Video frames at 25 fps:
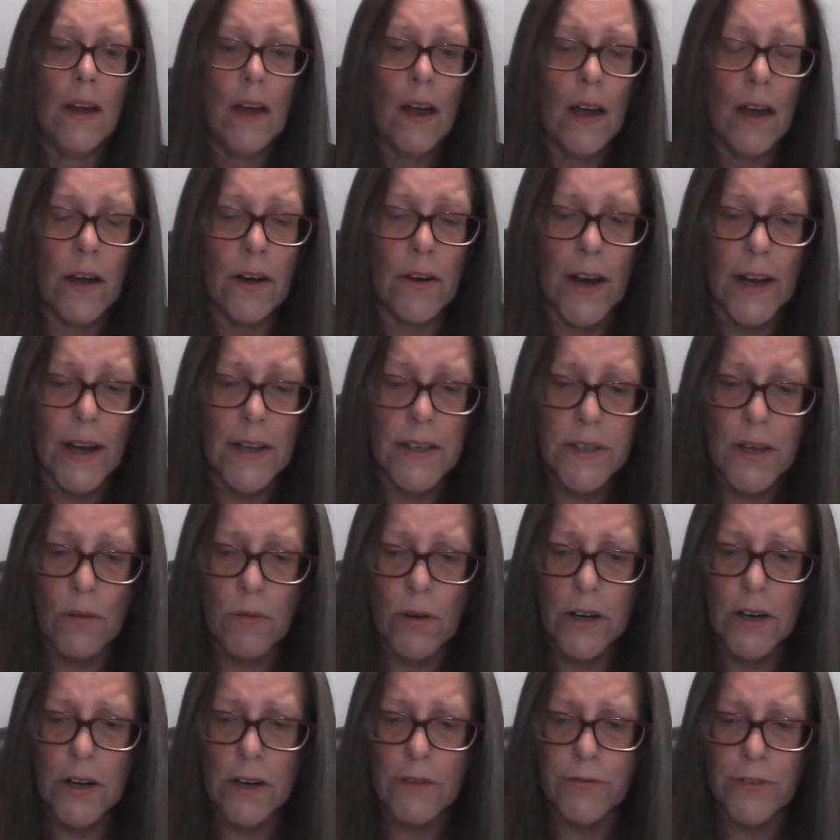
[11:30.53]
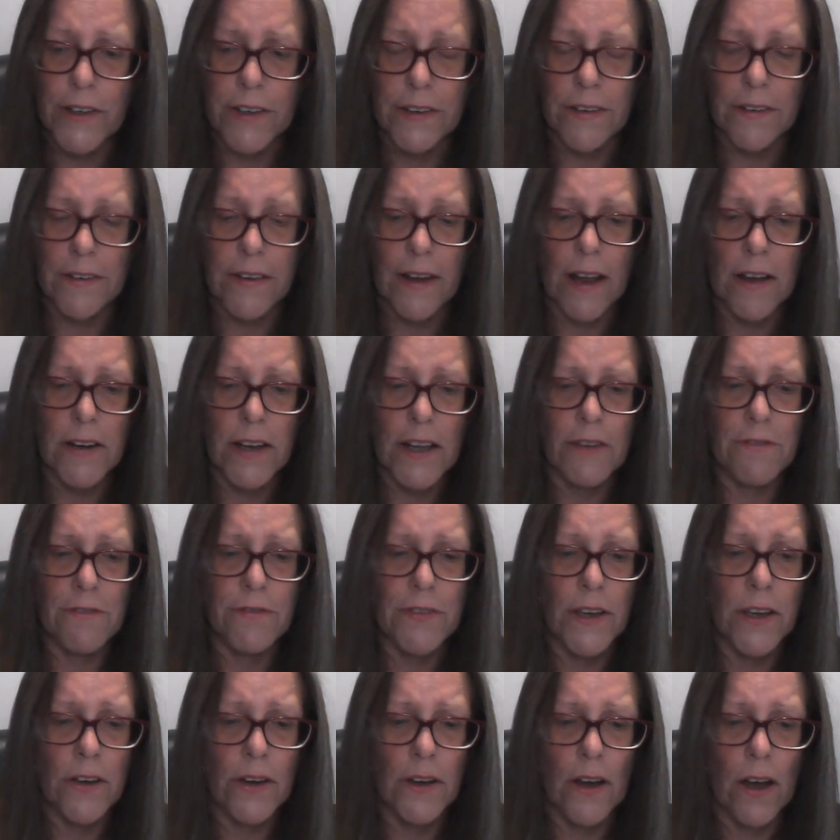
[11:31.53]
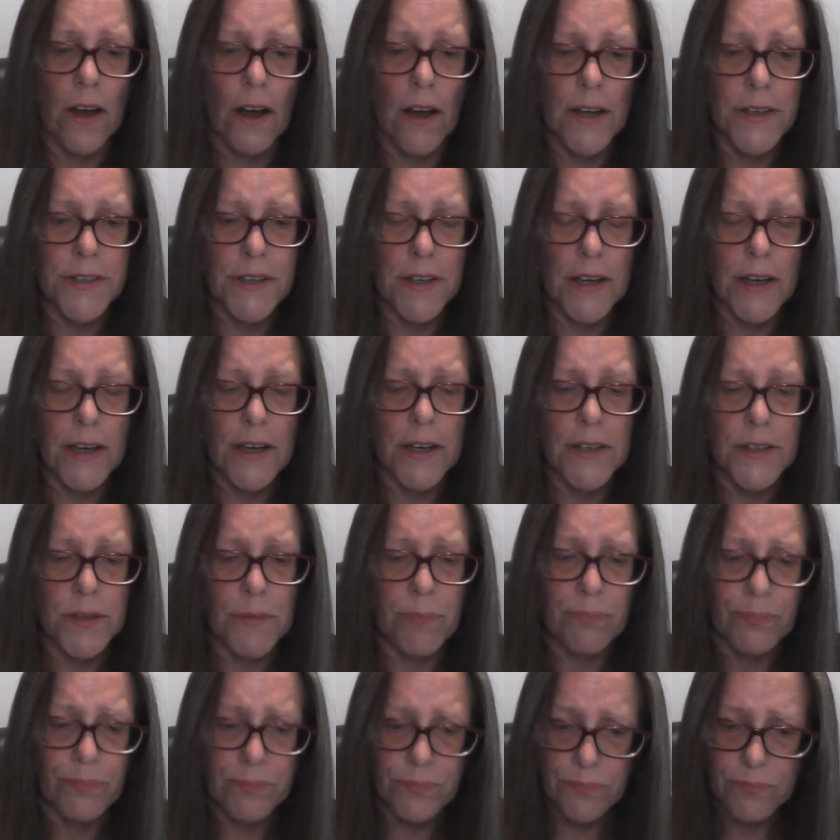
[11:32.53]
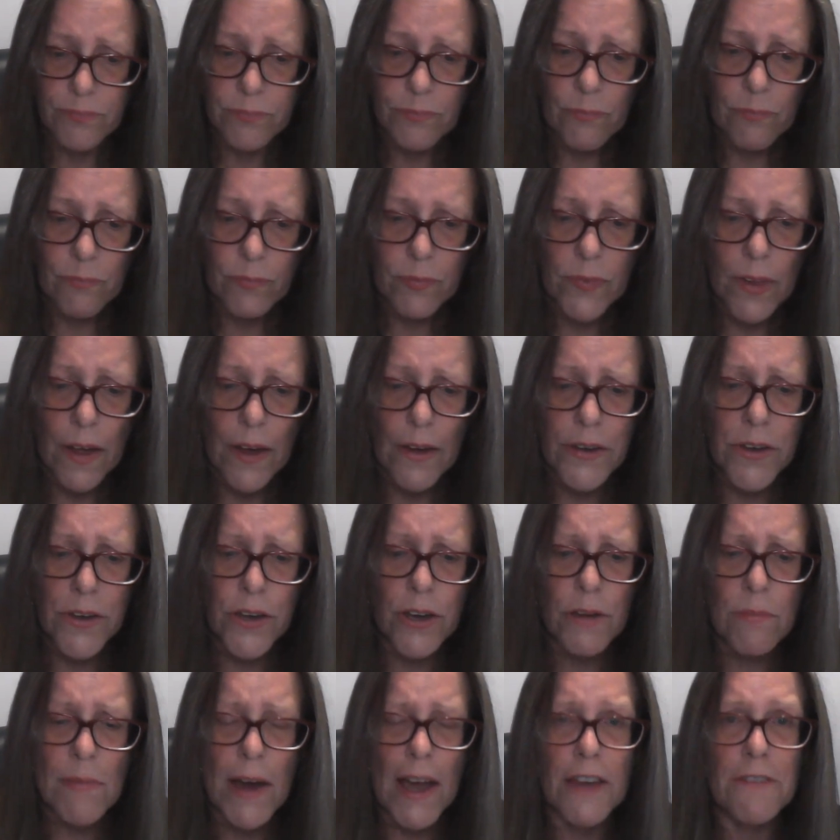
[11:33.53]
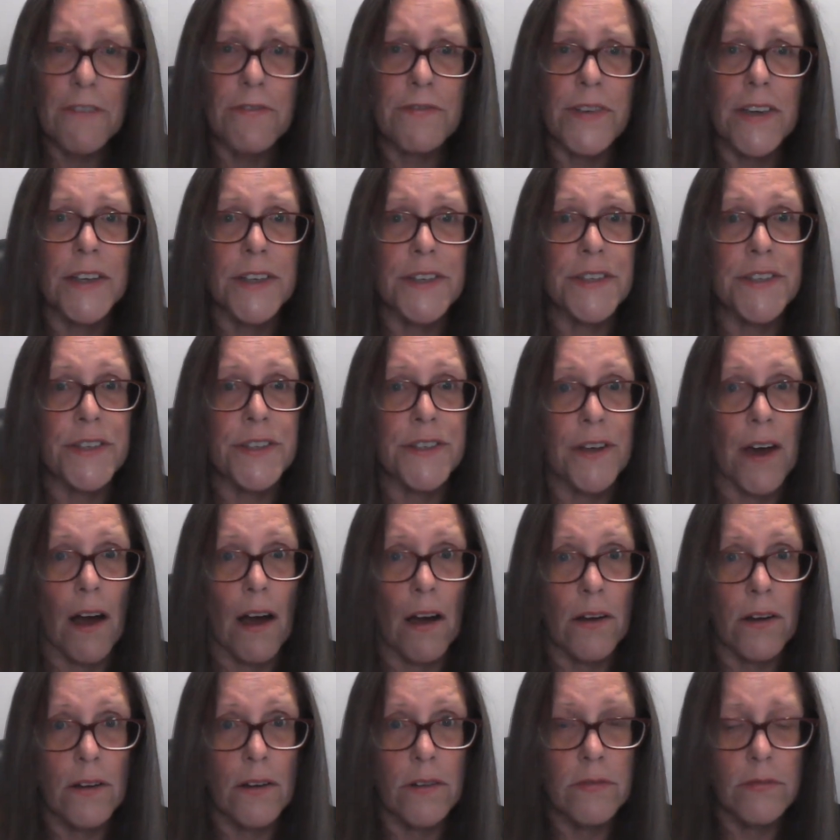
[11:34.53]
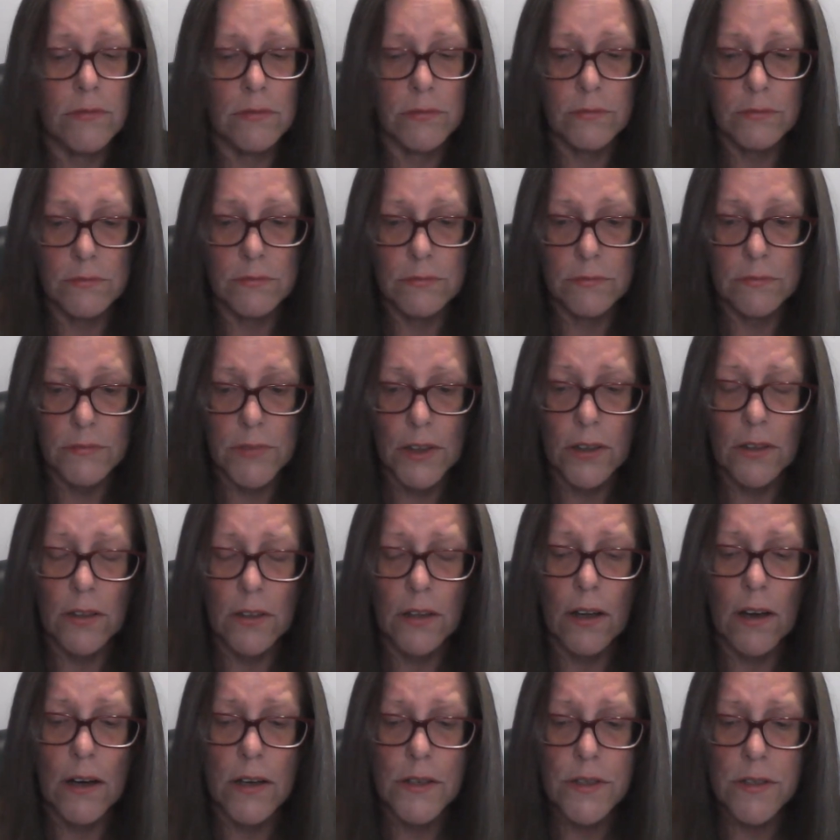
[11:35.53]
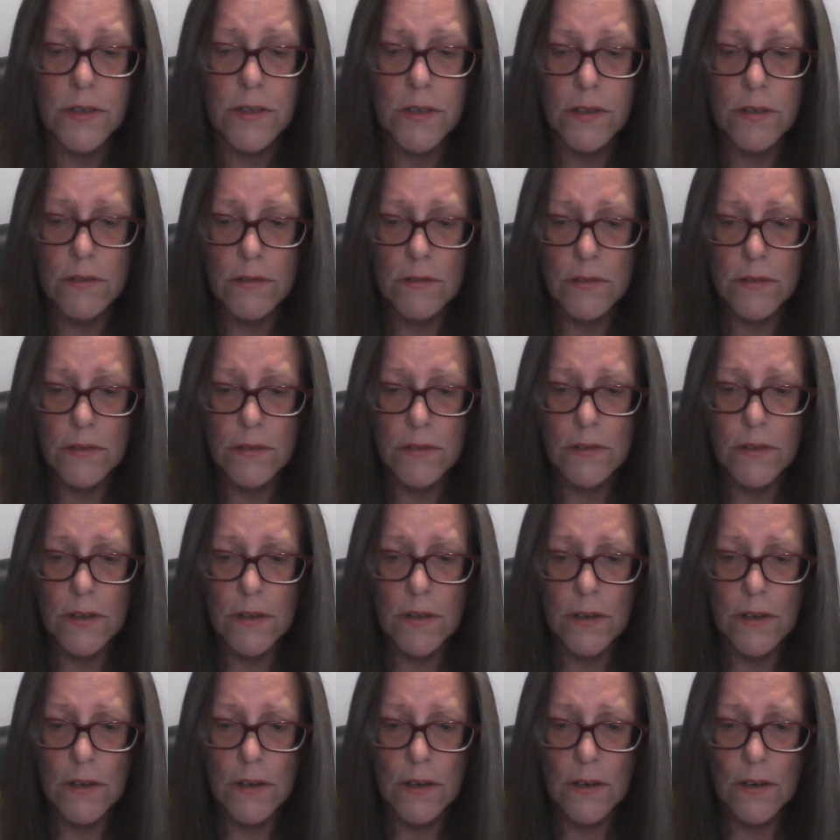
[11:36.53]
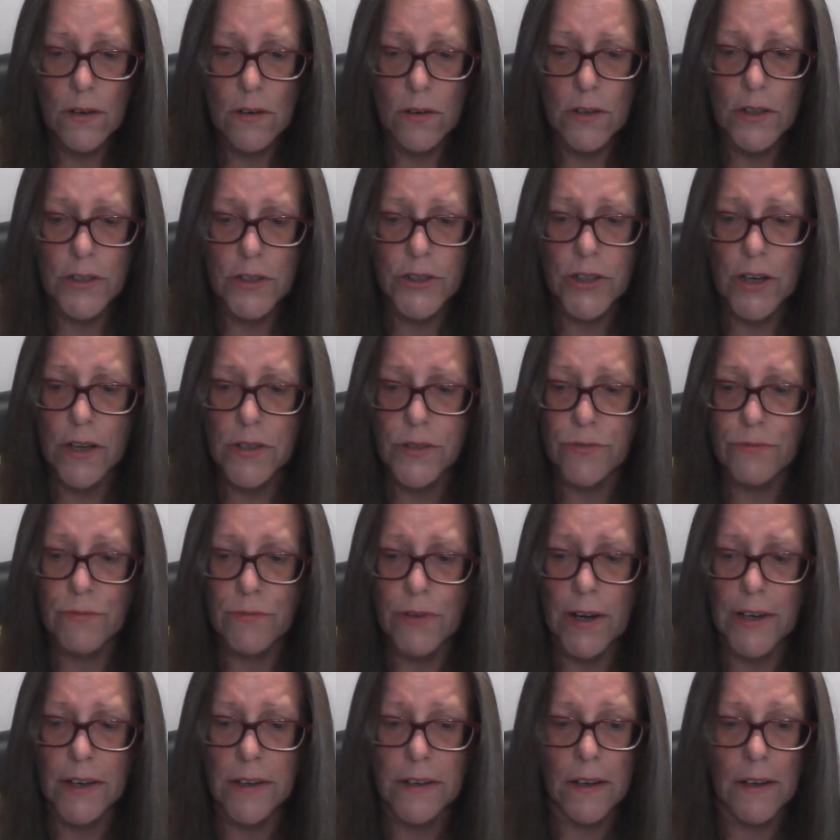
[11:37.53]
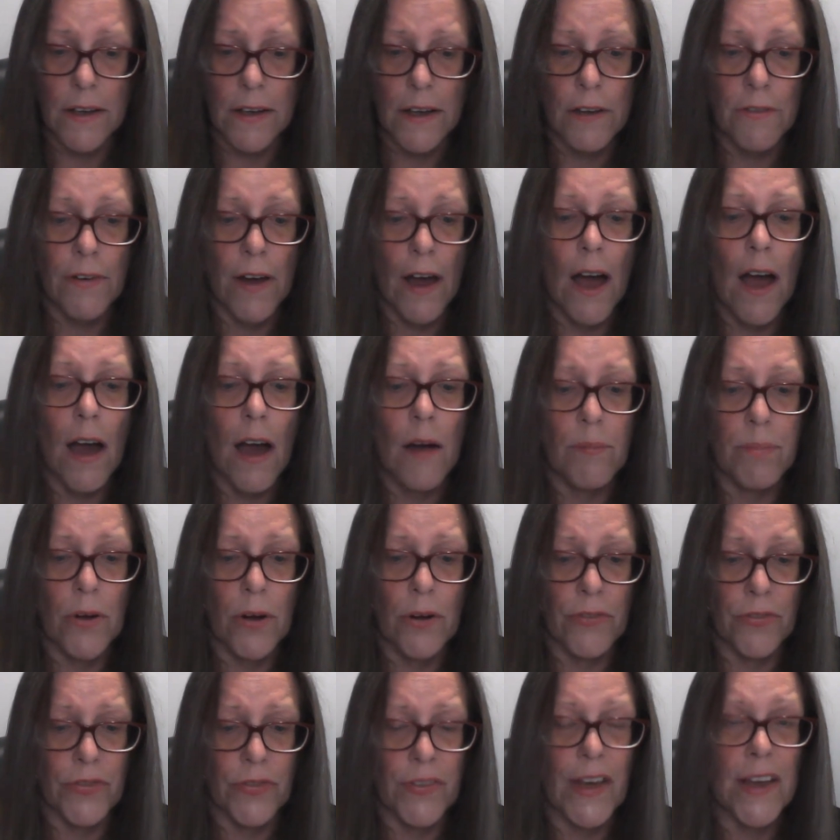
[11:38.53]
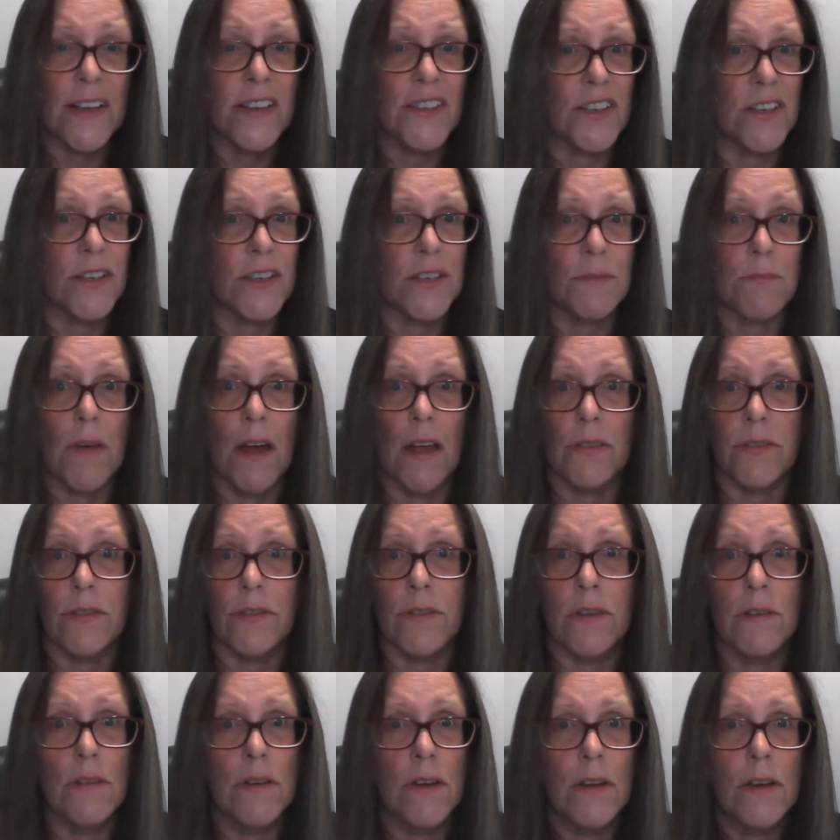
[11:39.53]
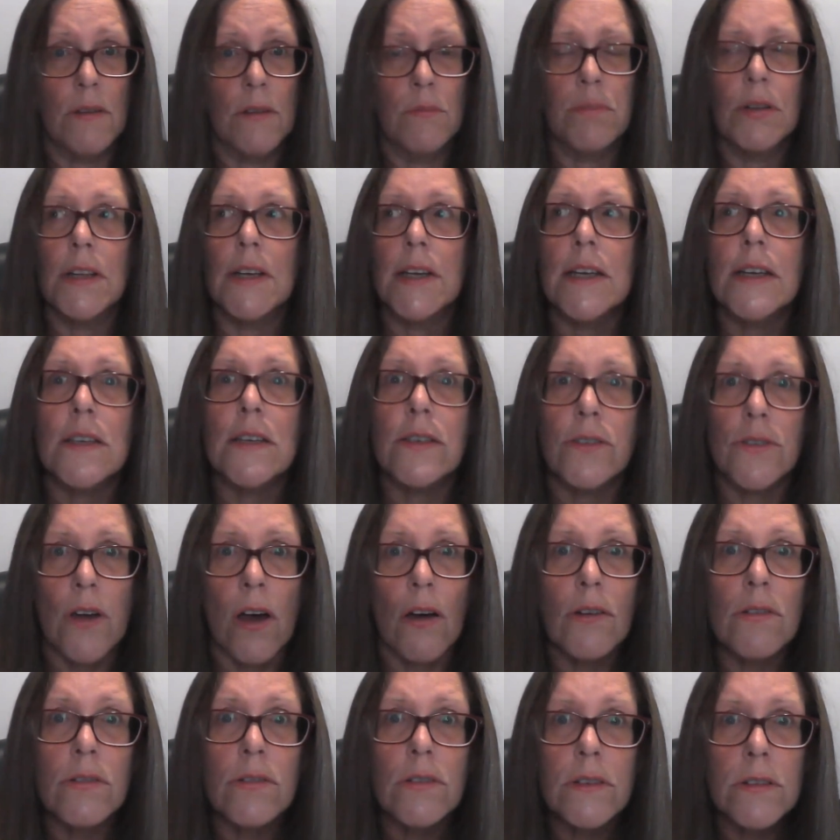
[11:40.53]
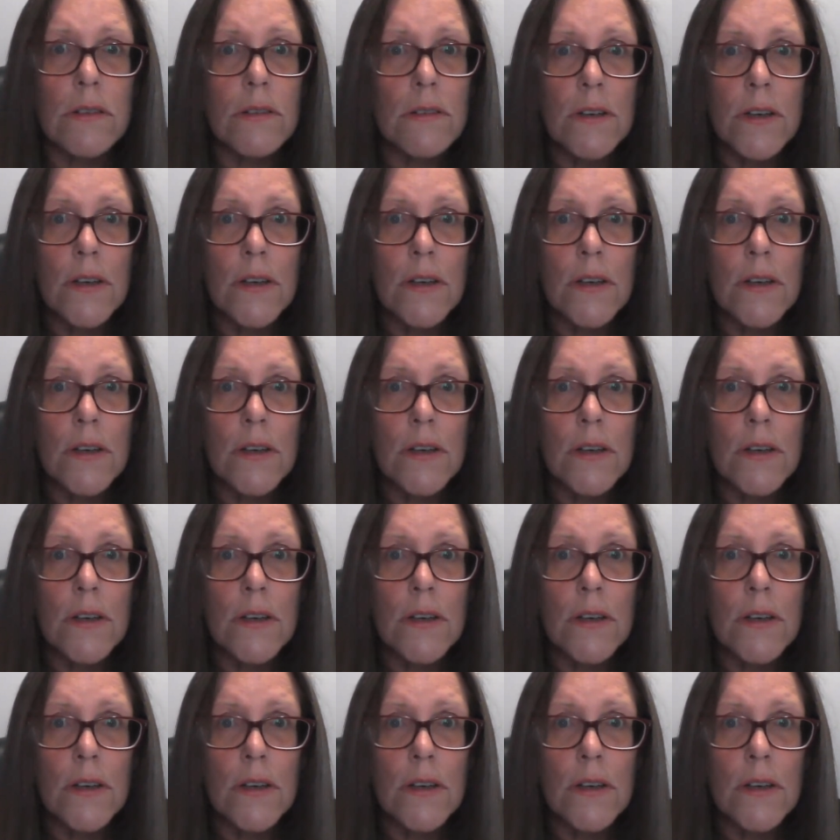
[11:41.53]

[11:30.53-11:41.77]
All right, so what I've written down here for you guys is you may feel stuck, lost, or just ready to give up on things this month. Please don't.